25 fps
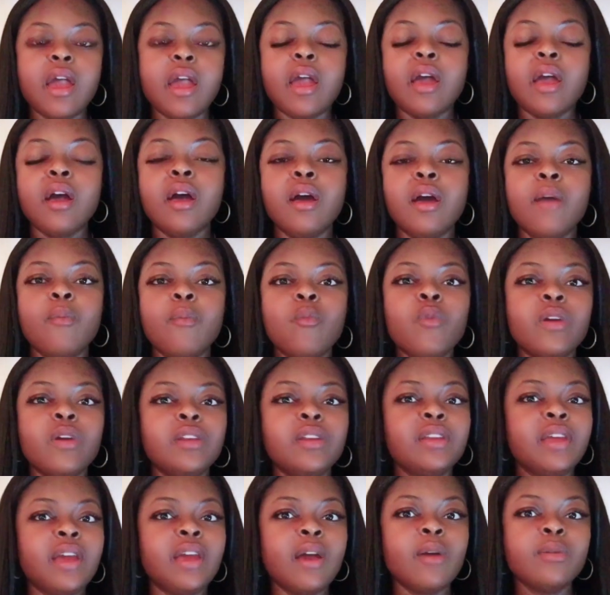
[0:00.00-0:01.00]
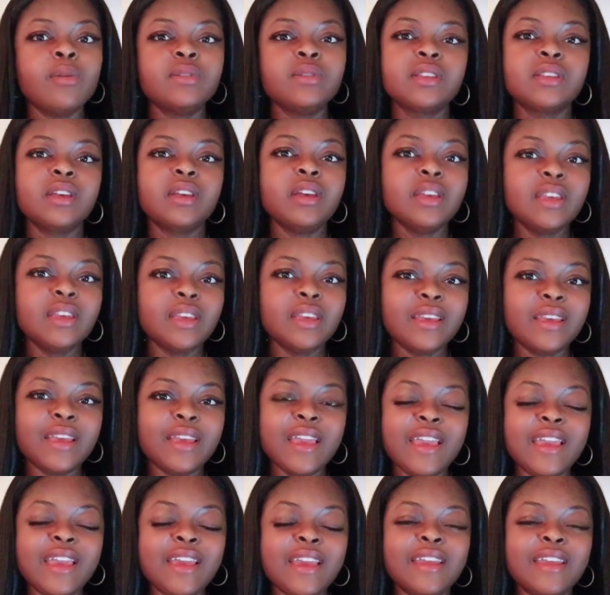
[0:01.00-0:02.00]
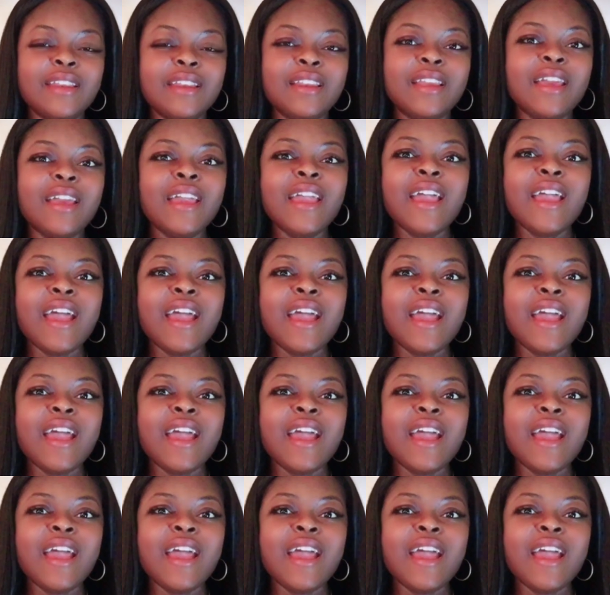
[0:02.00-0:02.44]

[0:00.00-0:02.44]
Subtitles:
one day I was cooking and